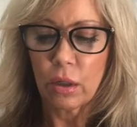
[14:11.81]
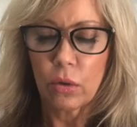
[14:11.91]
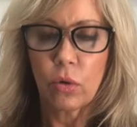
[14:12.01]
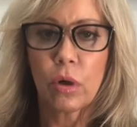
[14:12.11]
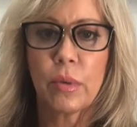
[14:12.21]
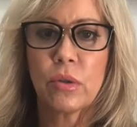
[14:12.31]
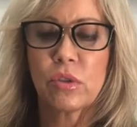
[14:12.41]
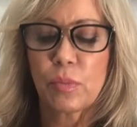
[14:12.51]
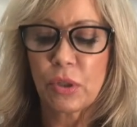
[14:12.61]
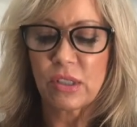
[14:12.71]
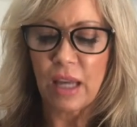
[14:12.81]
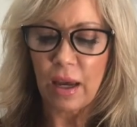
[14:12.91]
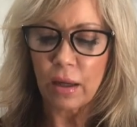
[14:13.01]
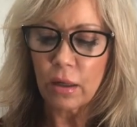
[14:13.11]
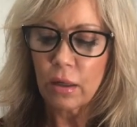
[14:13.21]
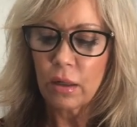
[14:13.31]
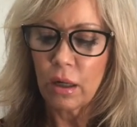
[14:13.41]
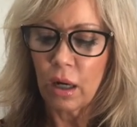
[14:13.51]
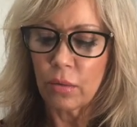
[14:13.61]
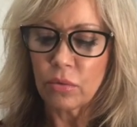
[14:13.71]
hormones per se.
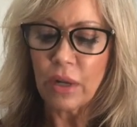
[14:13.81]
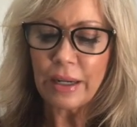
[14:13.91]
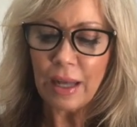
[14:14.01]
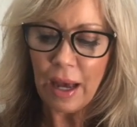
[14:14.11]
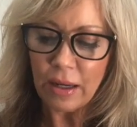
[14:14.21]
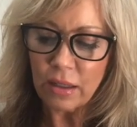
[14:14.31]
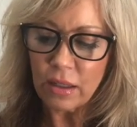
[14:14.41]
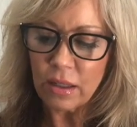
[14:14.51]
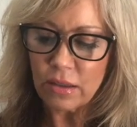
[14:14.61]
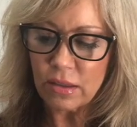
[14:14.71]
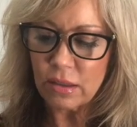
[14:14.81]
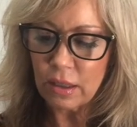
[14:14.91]
Lightheadedness.